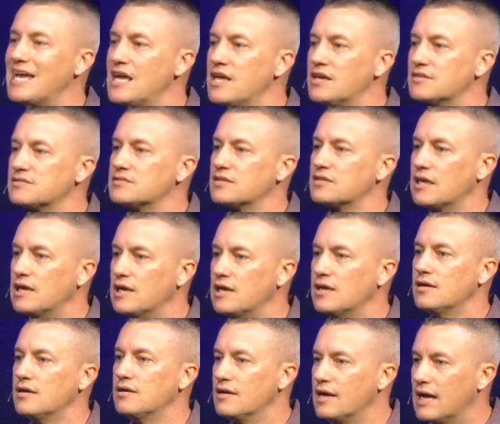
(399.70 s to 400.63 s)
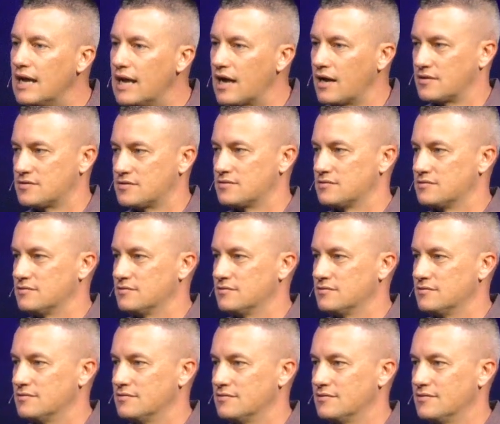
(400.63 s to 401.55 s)
S-E-X.
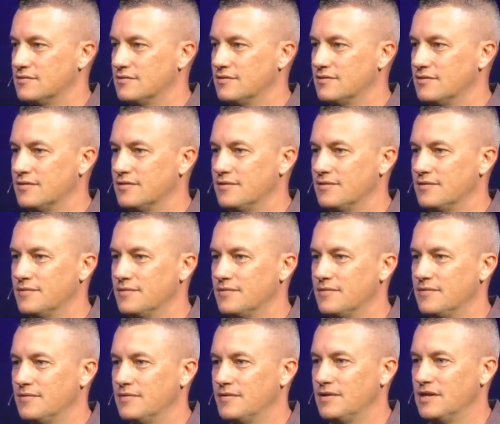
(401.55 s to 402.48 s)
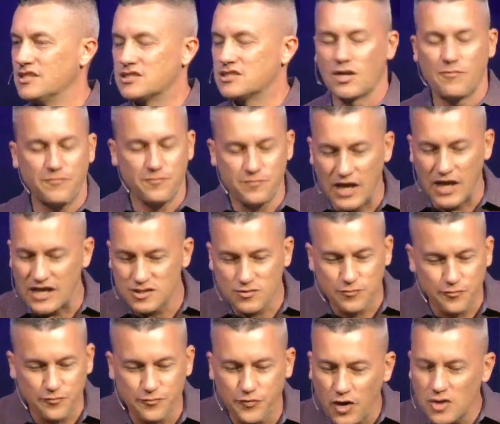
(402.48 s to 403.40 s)
So that's the
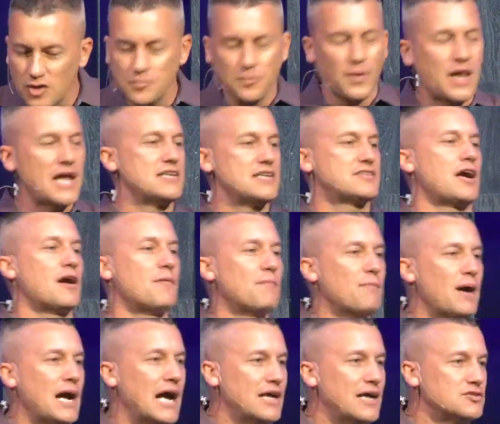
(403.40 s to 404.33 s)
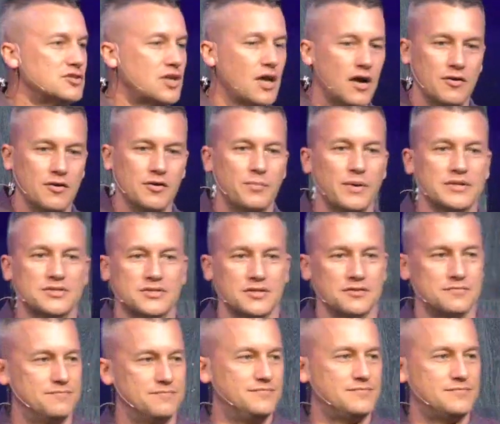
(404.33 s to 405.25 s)
first place our minds go, you bunch of
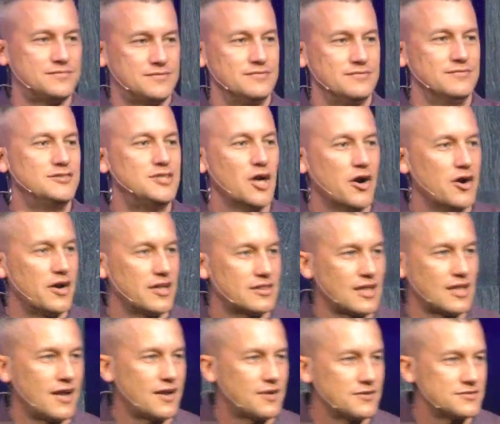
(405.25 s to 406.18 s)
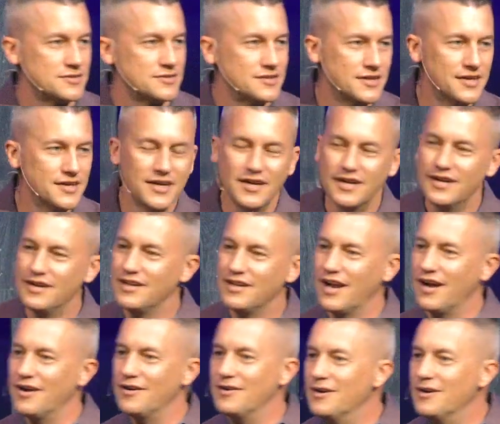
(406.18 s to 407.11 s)
dirty thinkers.
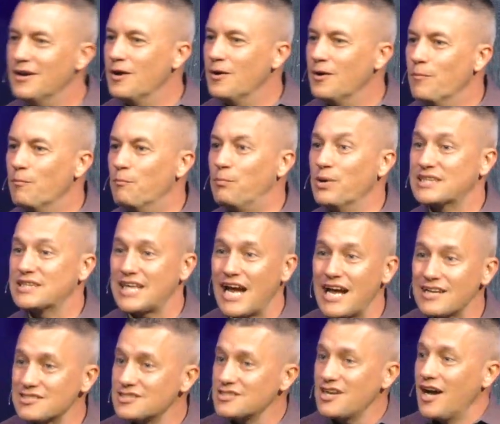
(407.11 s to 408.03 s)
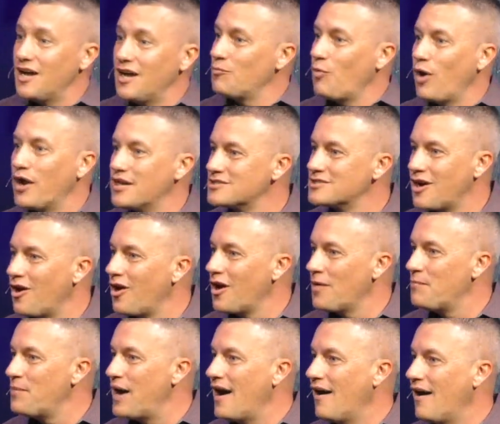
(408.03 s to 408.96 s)
But that's not what it's all
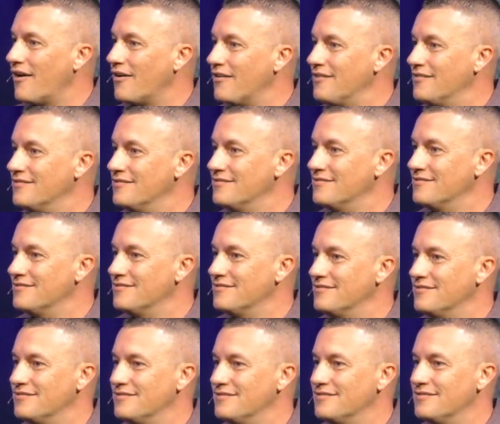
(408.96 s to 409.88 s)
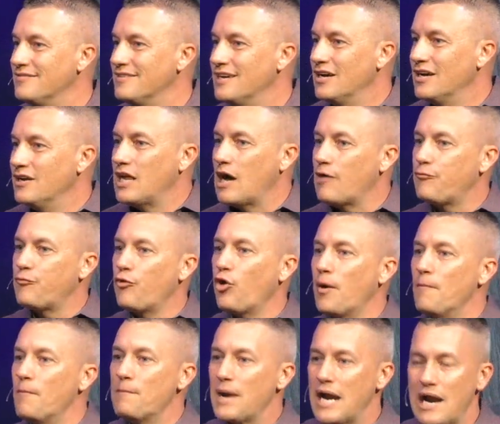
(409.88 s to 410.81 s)
about. Now, for
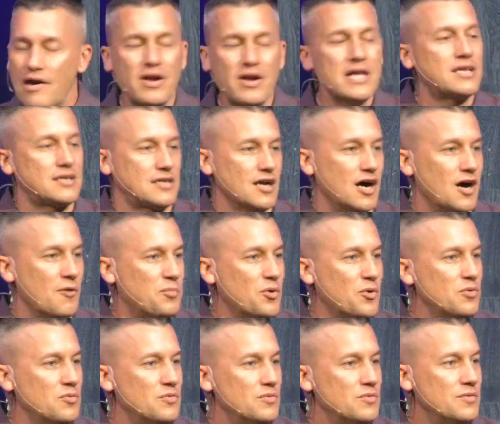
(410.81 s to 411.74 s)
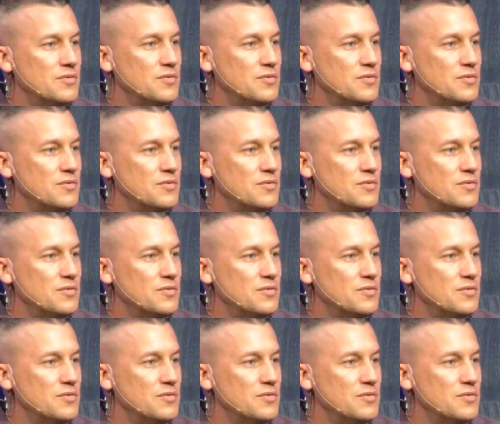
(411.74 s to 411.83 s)
a married couple,